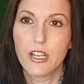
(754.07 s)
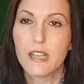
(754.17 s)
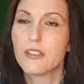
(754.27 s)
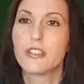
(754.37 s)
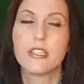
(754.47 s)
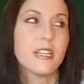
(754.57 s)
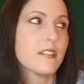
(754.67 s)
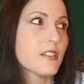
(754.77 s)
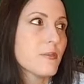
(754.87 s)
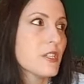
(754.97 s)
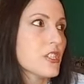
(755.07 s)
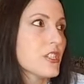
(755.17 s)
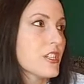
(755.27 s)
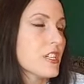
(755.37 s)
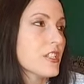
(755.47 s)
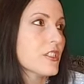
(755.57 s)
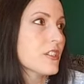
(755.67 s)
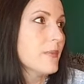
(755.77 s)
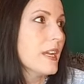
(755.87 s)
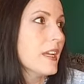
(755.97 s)
I don't see how this marriage is going
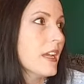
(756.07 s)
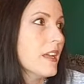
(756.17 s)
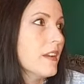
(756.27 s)
to make it.